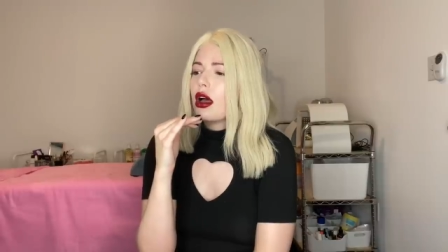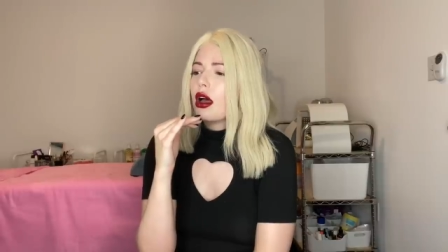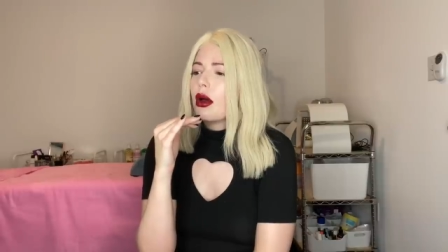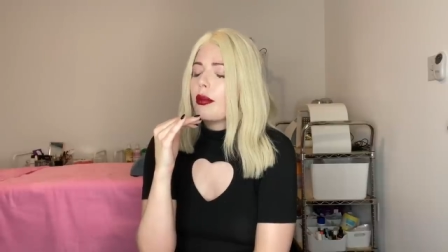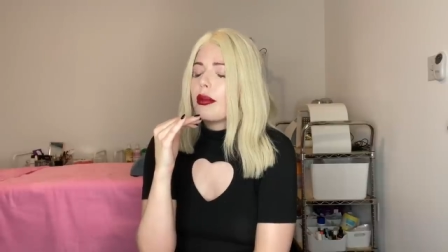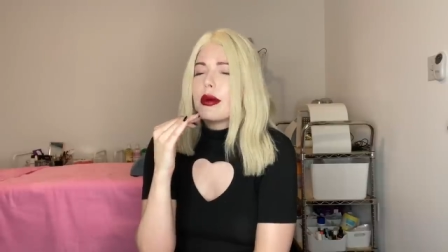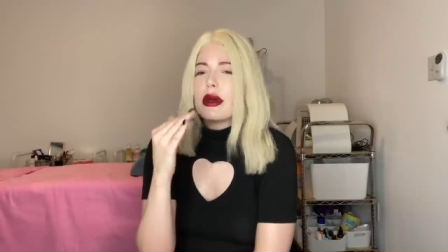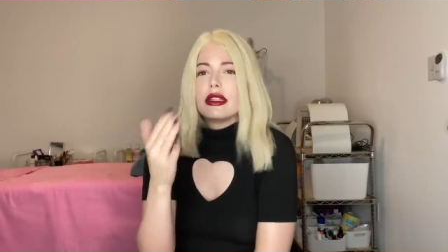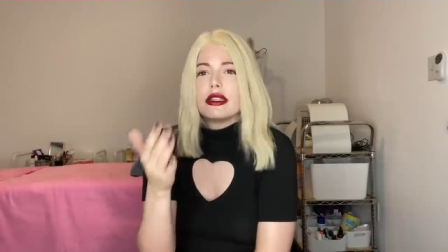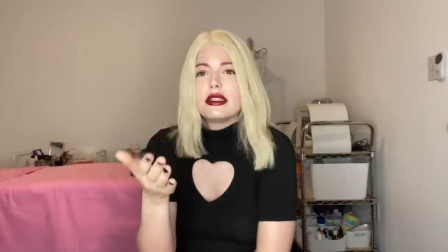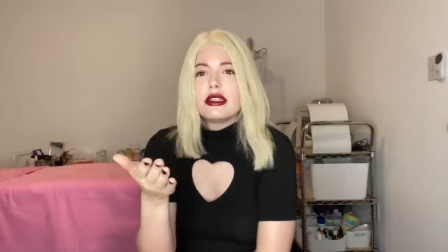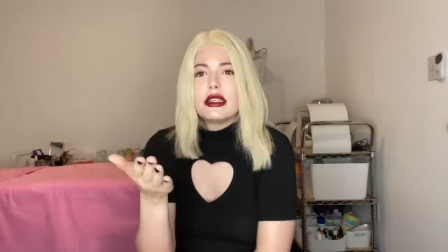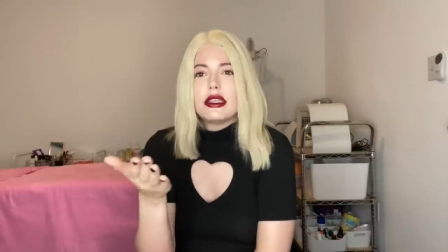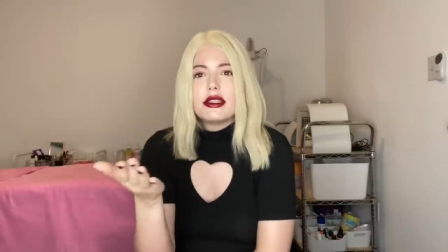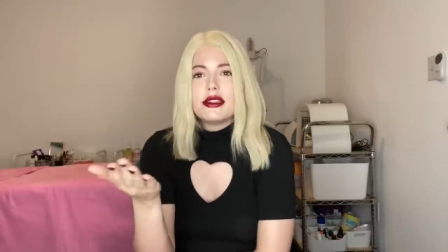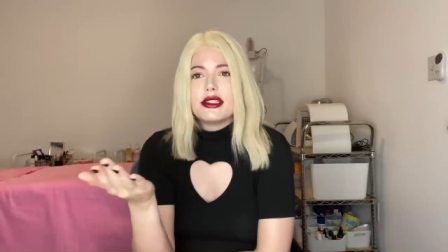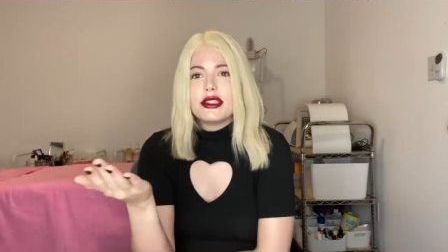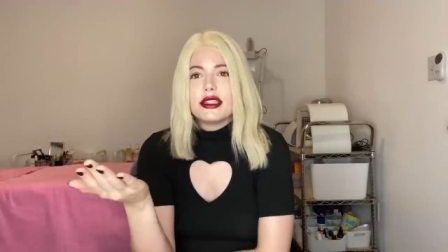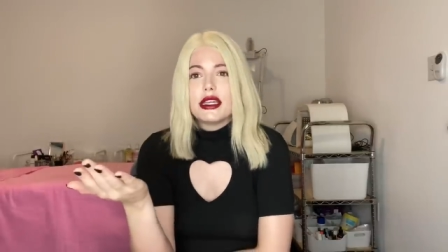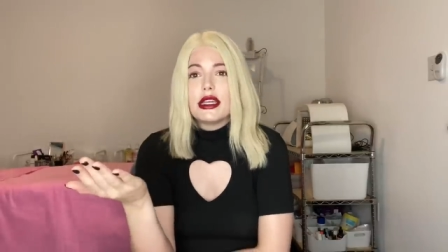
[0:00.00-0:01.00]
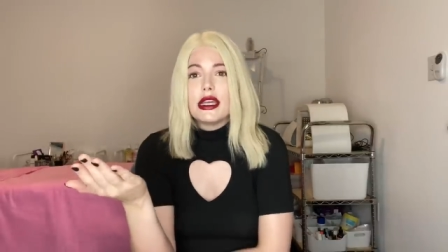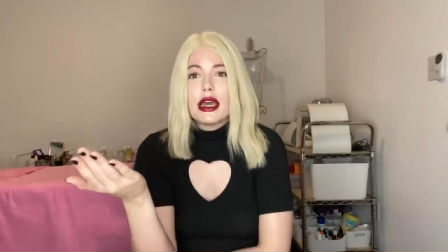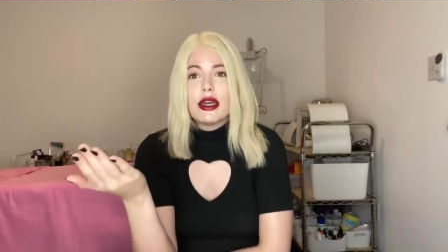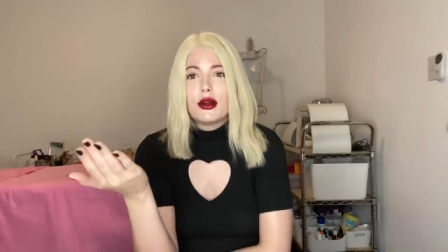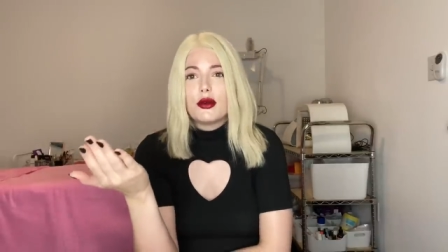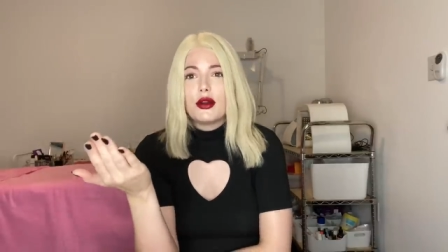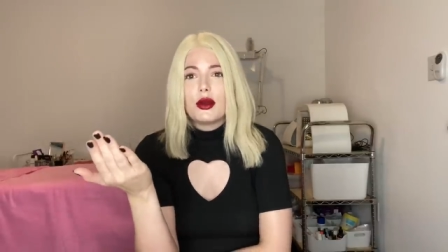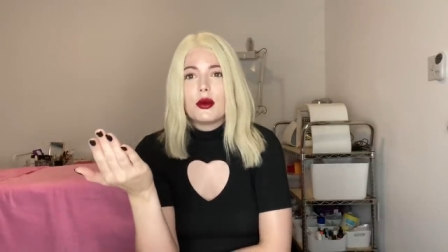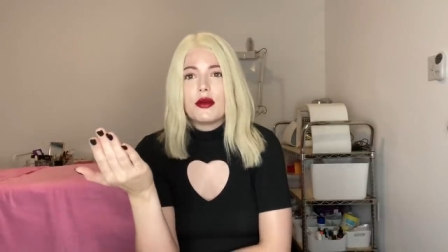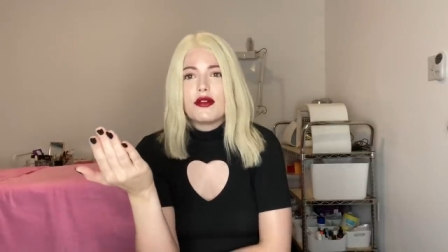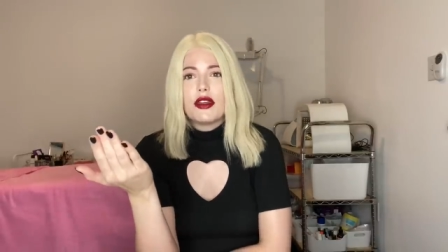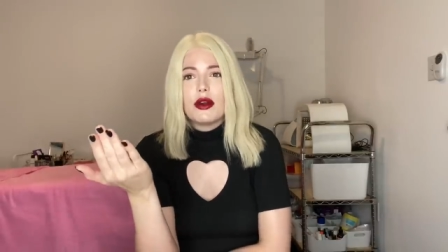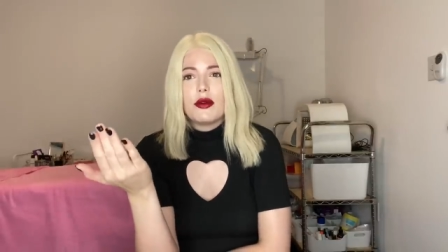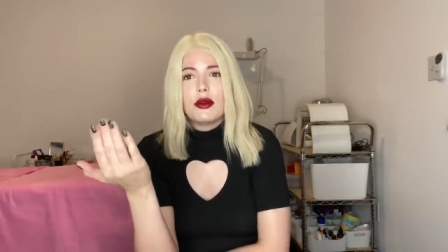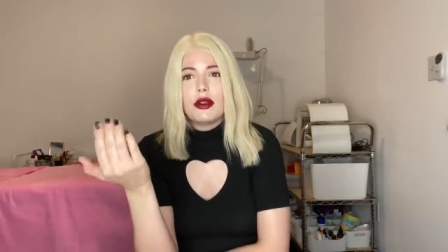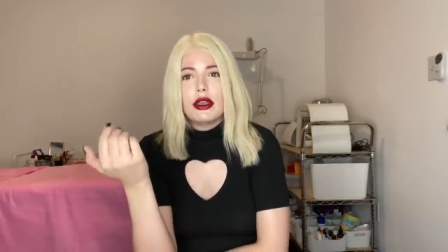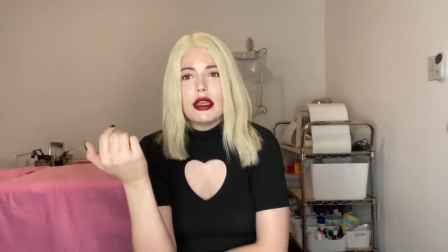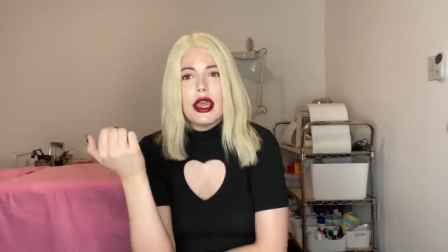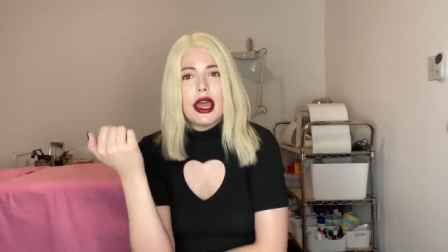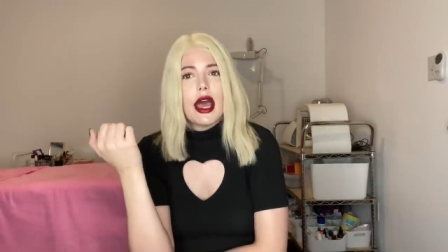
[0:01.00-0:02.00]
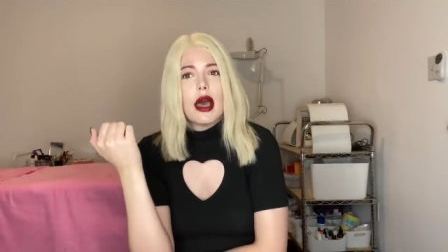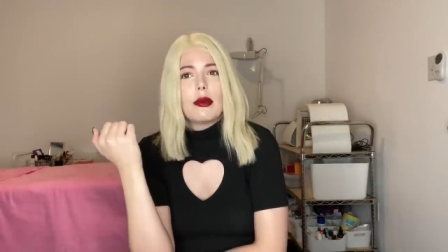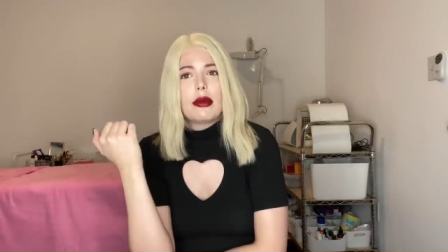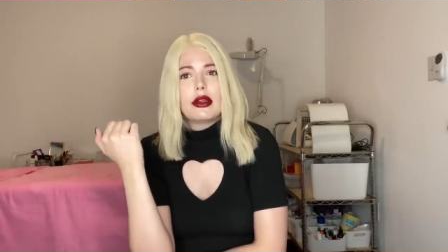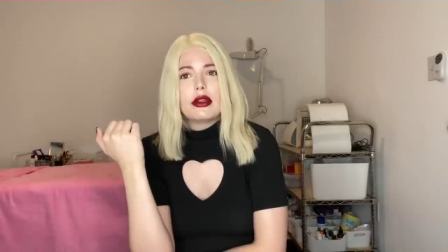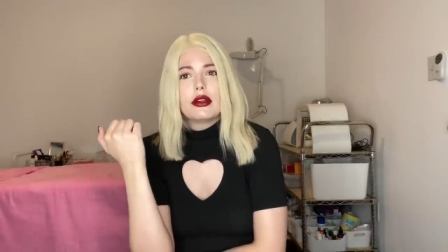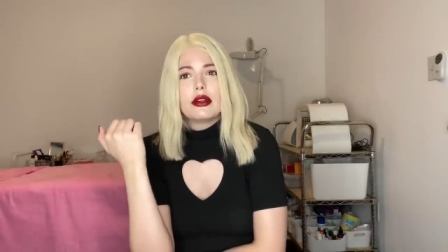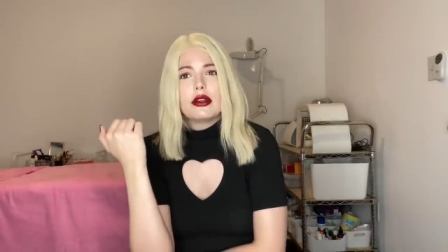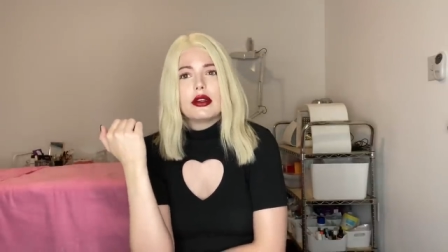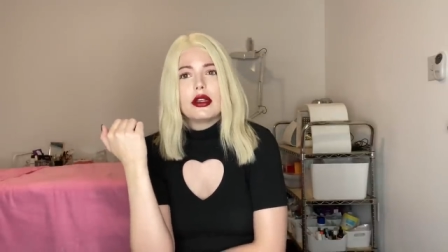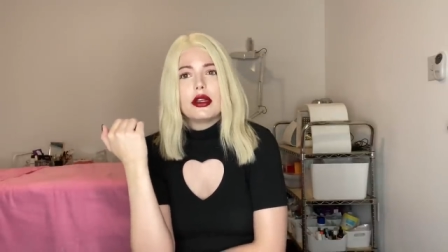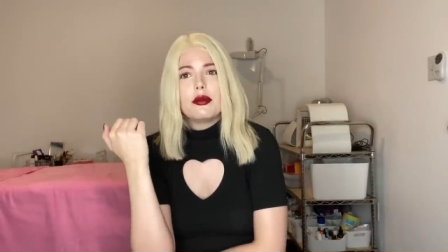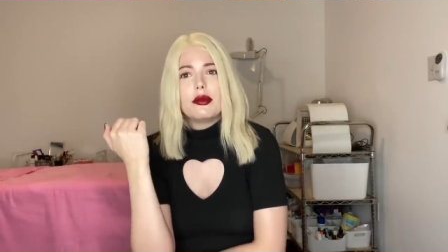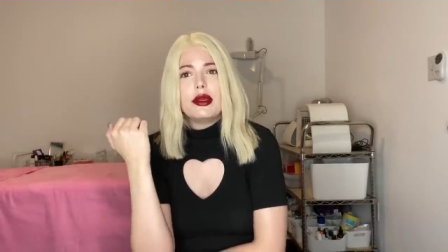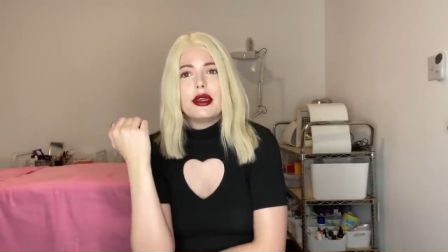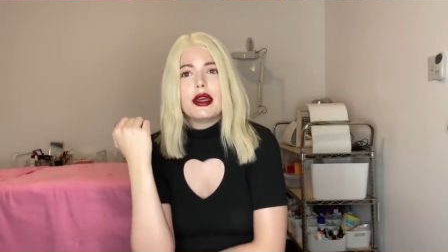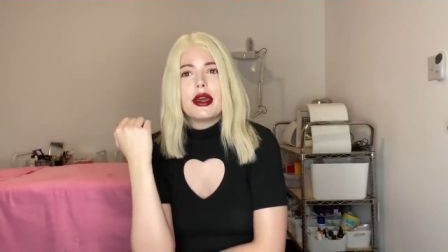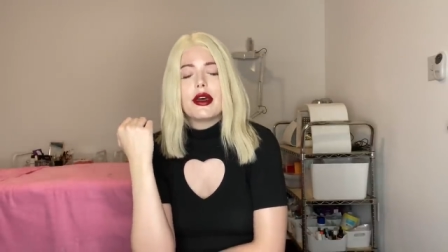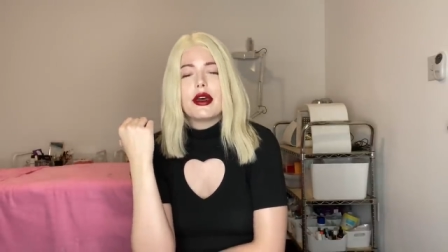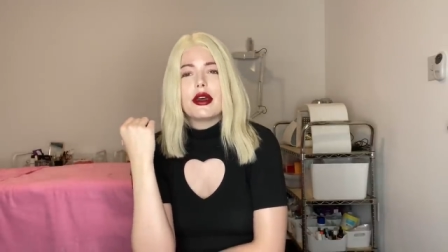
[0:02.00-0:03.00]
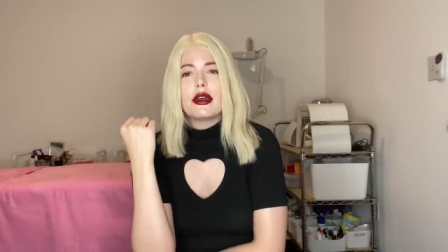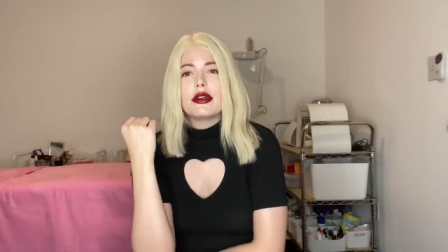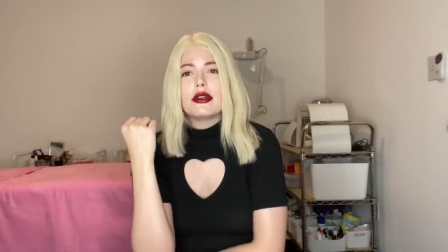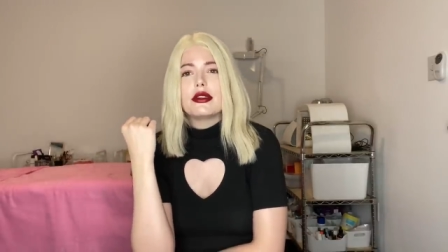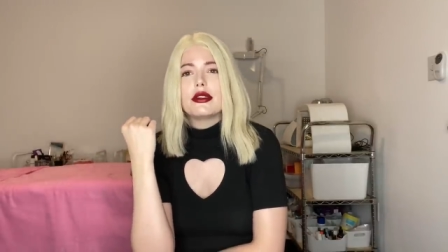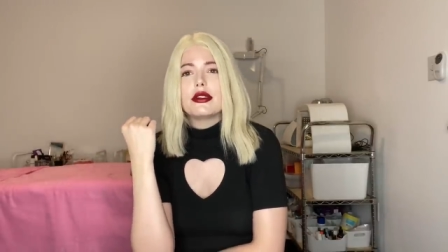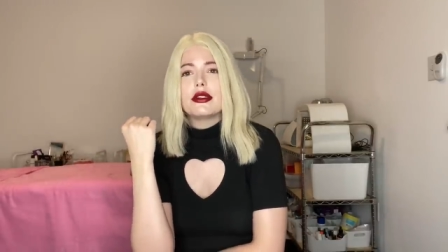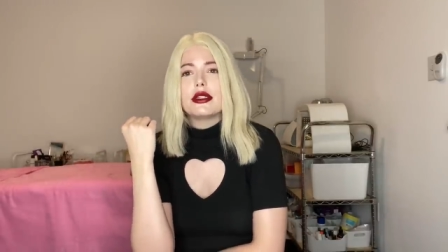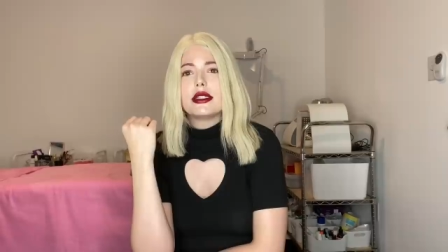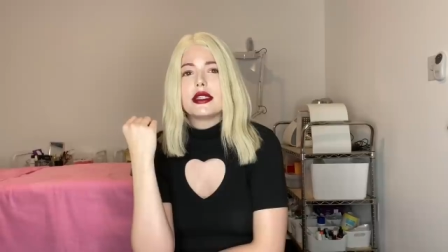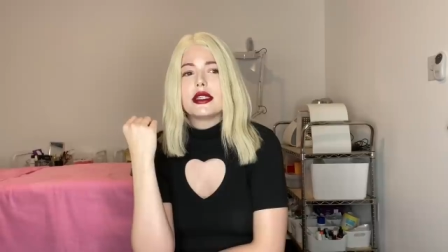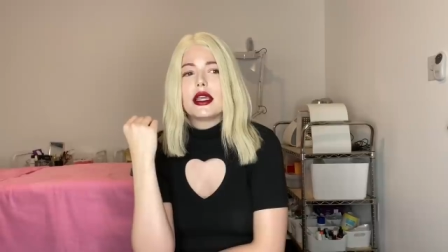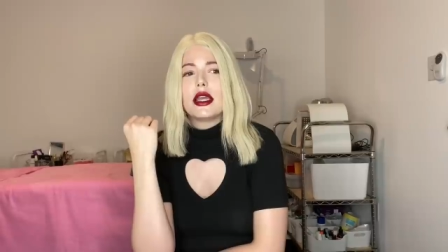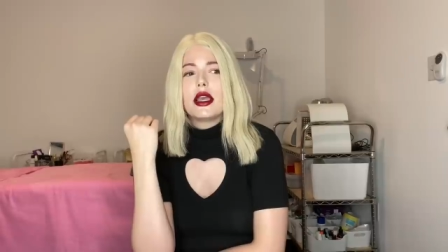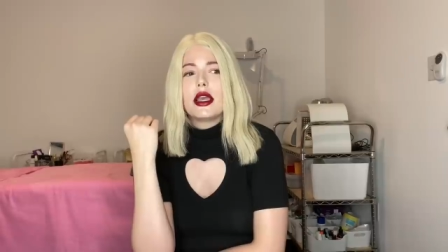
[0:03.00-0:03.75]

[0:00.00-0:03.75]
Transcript: But to this day, I don't know if that really happened because